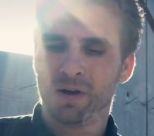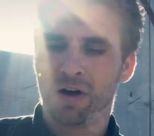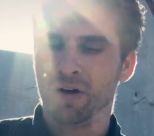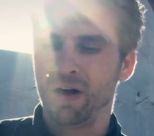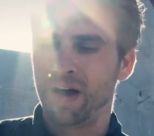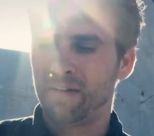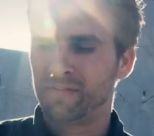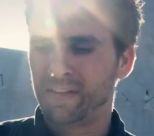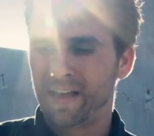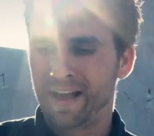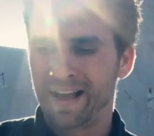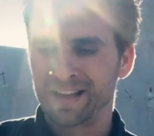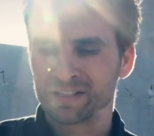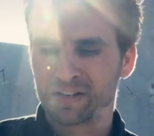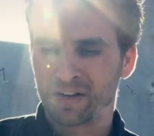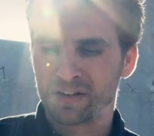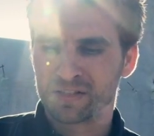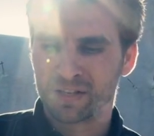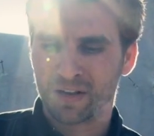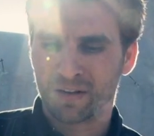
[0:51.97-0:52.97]
we all have to
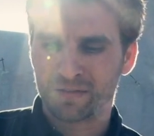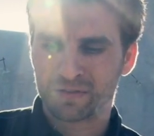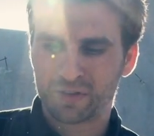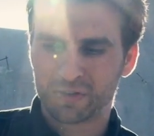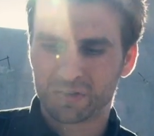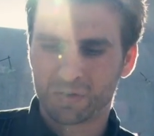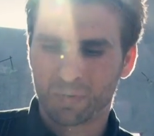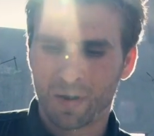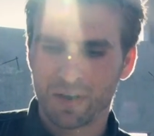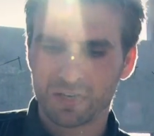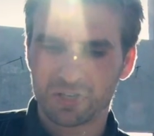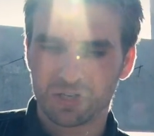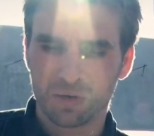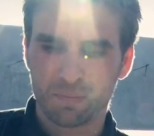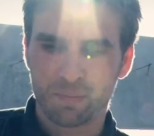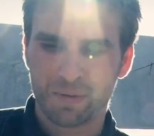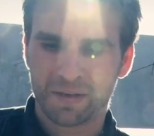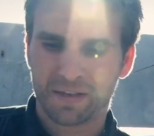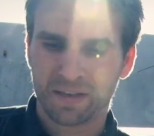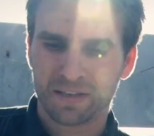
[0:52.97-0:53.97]
ask ourselves this
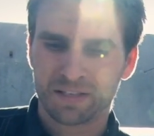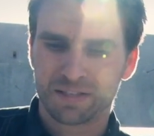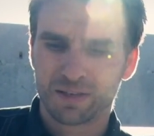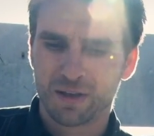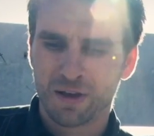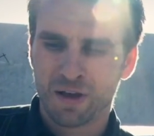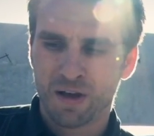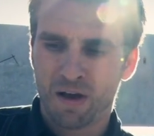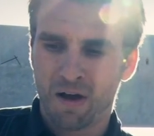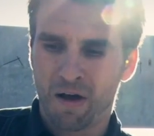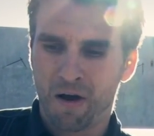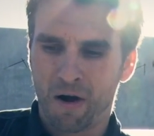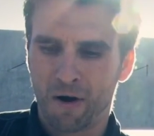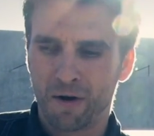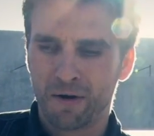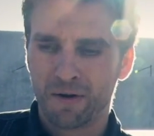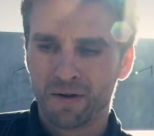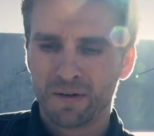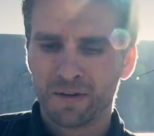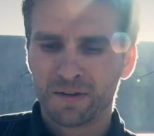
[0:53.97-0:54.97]
question because
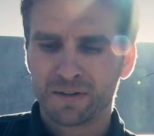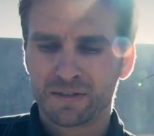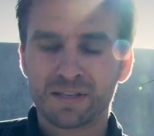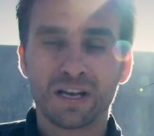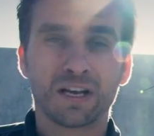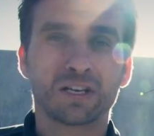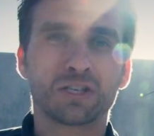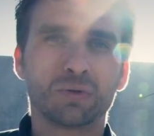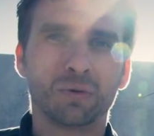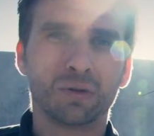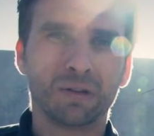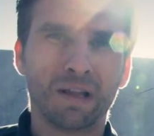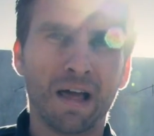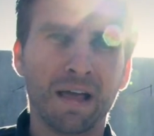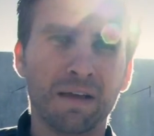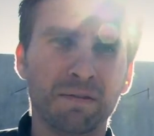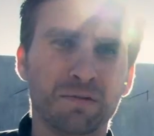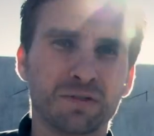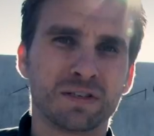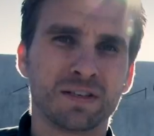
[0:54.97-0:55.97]
our sexual
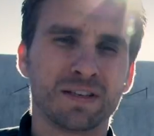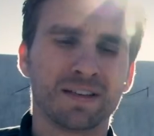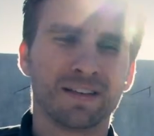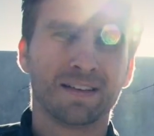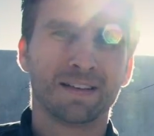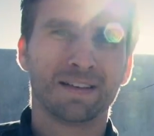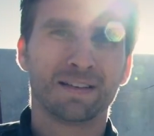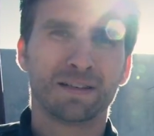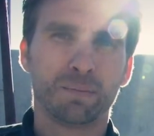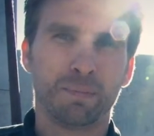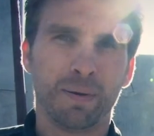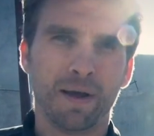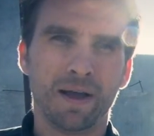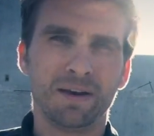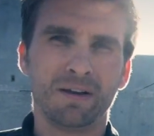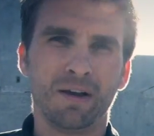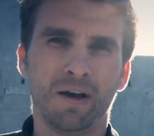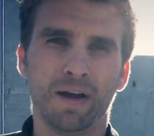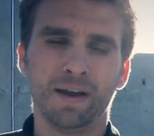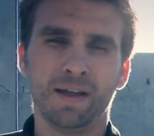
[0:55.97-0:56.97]
lives
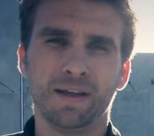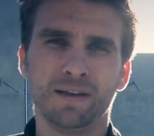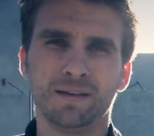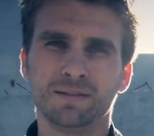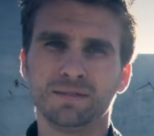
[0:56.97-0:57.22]
depend on it.